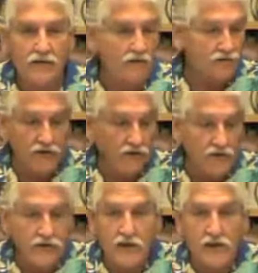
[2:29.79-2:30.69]
Your
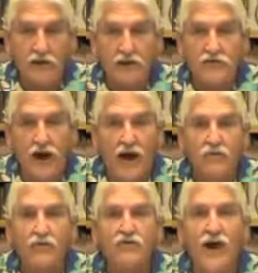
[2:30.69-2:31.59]
fluids literally dry
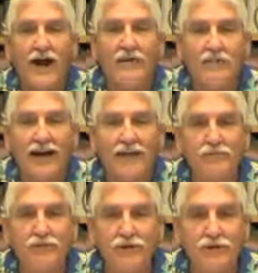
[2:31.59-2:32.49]
up. You dry up like a
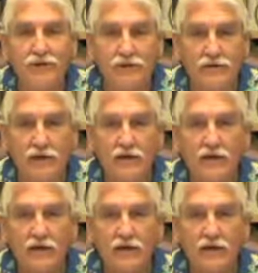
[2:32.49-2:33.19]
prune.